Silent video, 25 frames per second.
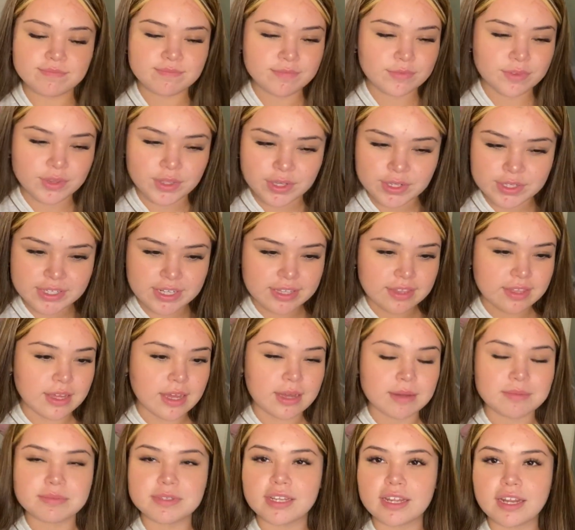looked at the
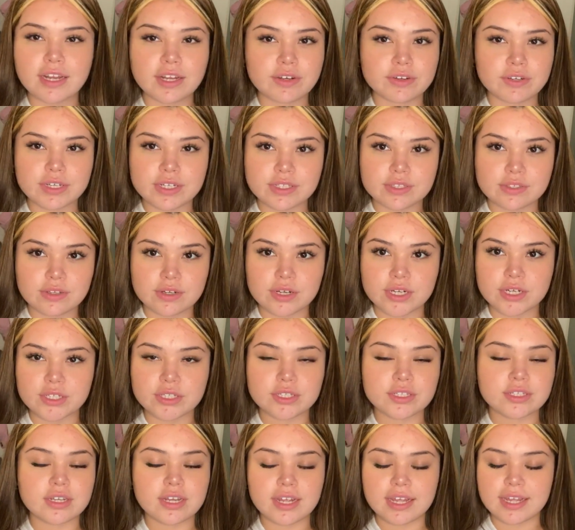updated
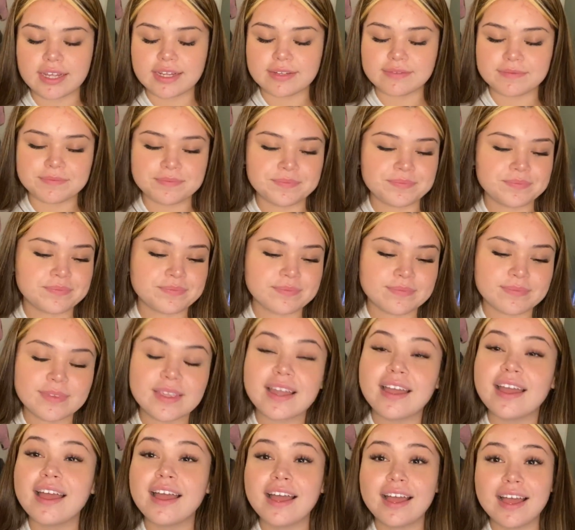research.
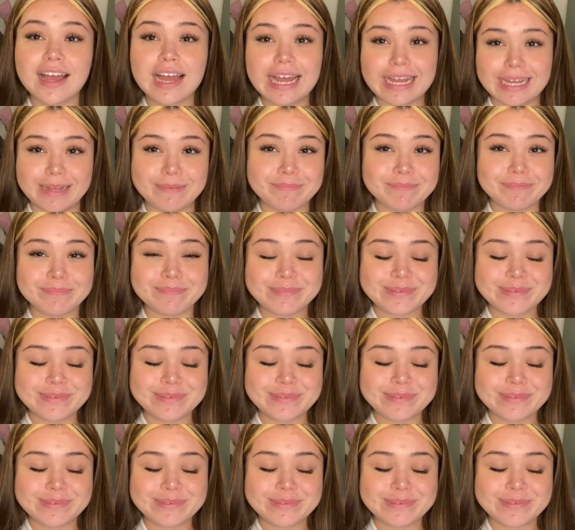I'm